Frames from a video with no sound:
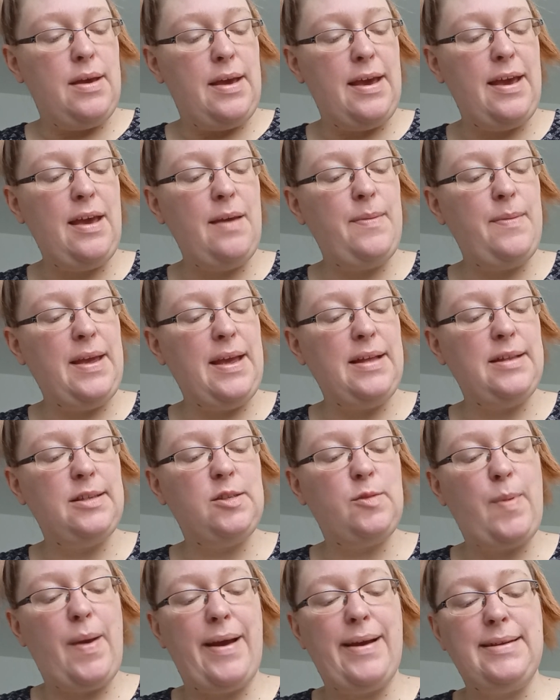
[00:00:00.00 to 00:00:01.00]
He
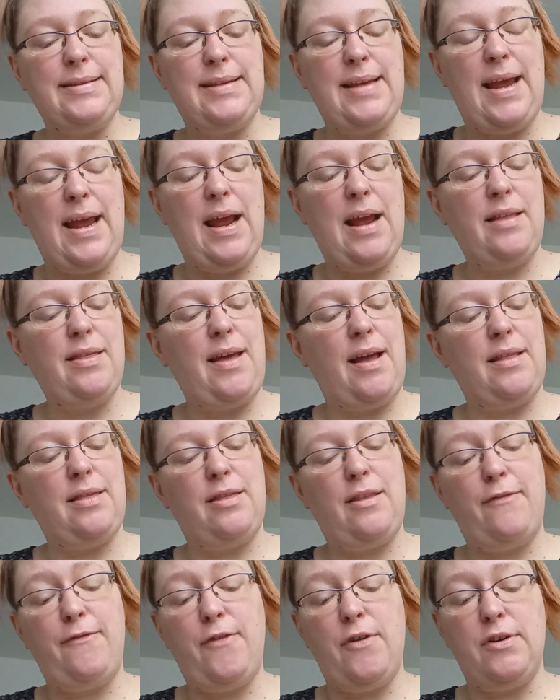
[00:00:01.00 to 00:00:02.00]
begins by saying
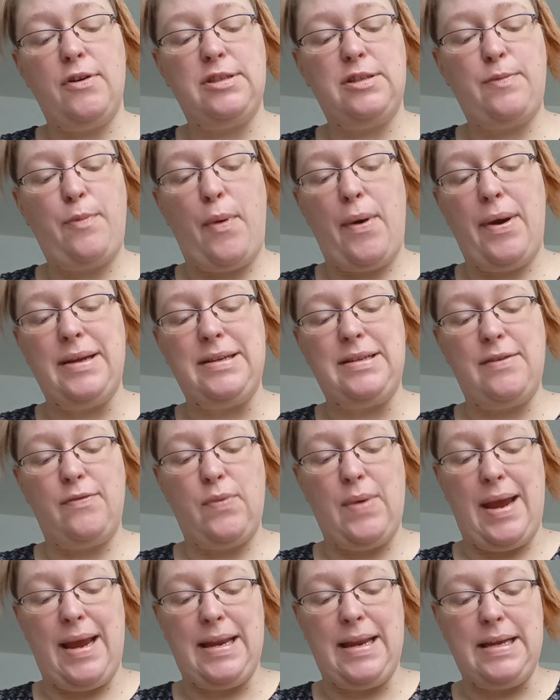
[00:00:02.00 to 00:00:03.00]
that the first point of
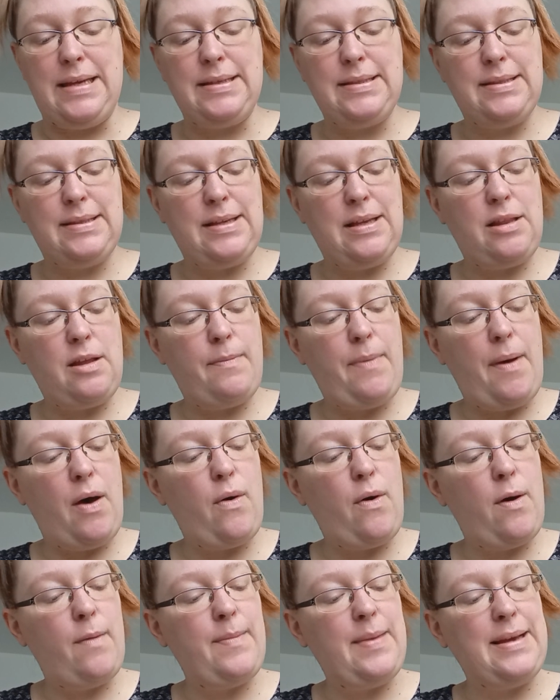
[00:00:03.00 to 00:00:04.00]
weakness in the
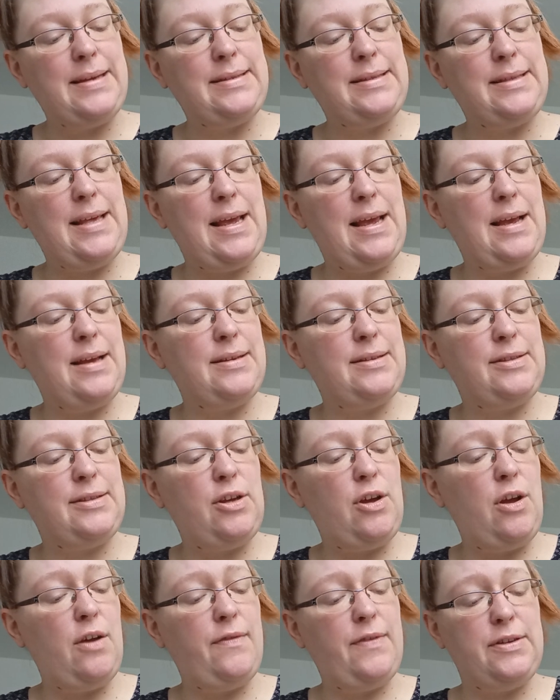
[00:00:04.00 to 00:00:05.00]
poem is the
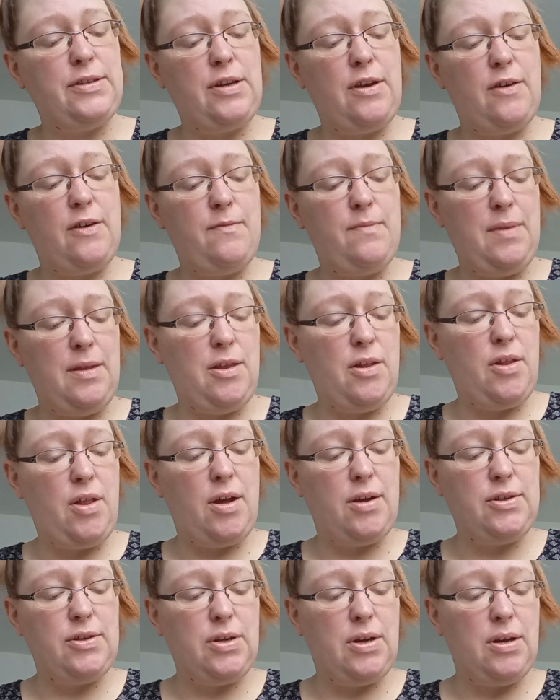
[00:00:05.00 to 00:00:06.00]
surfeit of
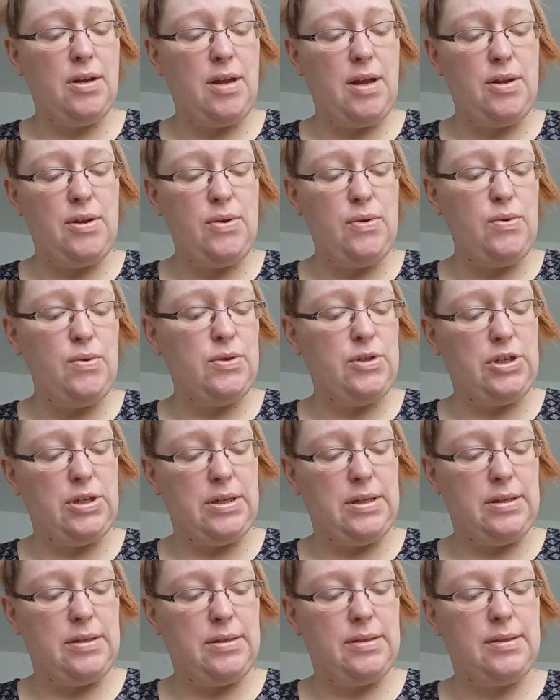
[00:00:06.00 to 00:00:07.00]
mythological
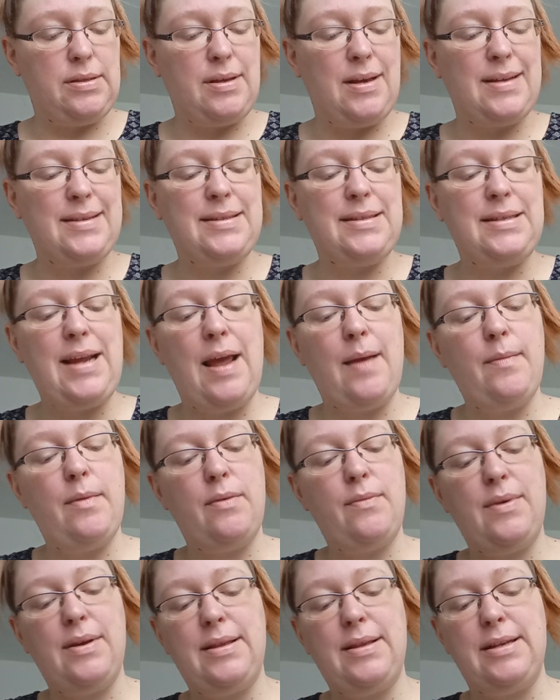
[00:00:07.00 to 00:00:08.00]
allusions, a
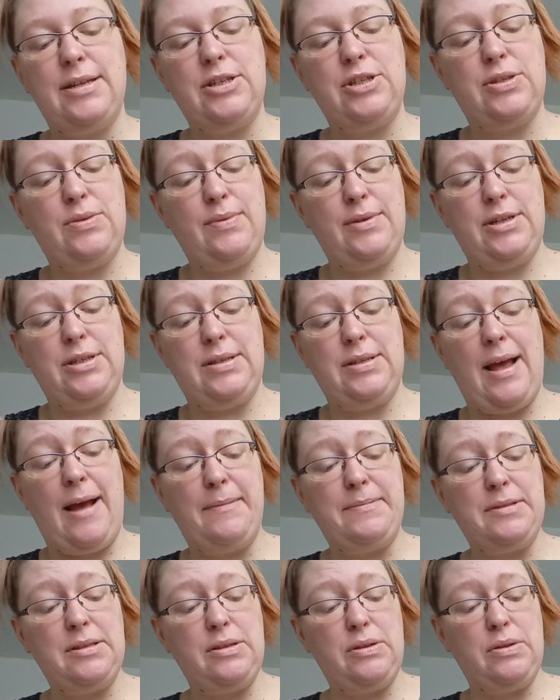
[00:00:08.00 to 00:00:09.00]
statement which is
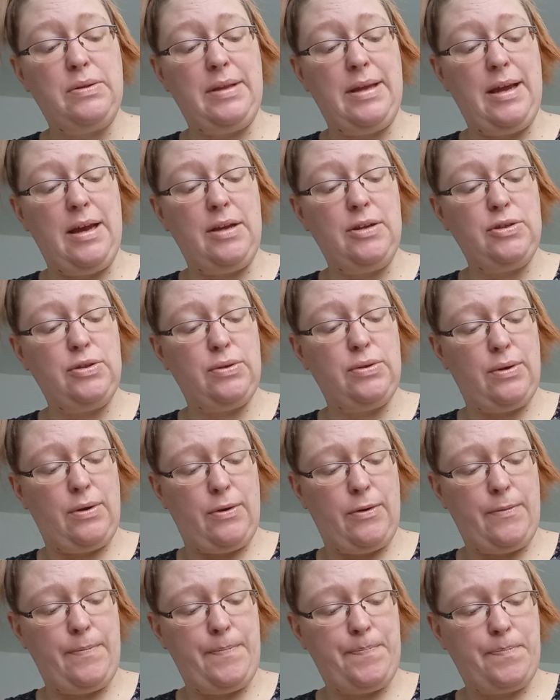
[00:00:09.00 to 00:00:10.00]
absolutely
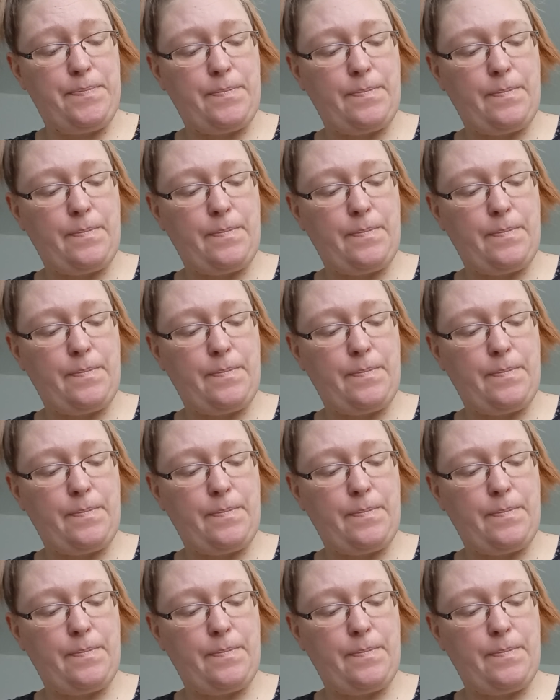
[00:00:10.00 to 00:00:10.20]
untrue,